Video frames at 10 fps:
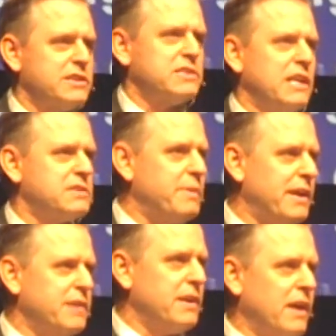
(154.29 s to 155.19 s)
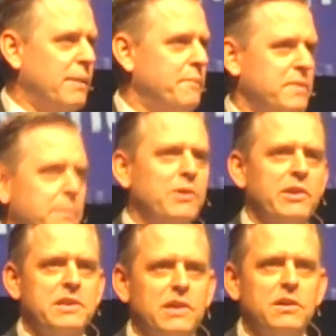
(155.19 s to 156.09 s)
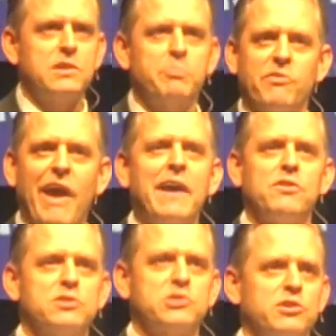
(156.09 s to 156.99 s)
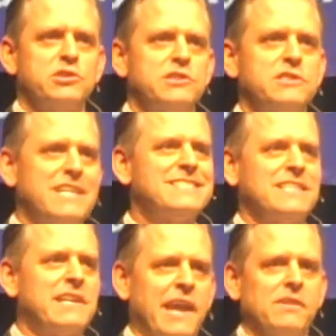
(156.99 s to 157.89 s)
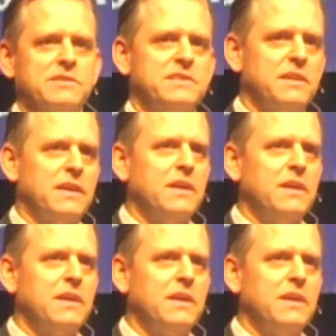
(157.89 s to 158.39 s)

It's made the ability to provide those searches instantaneously.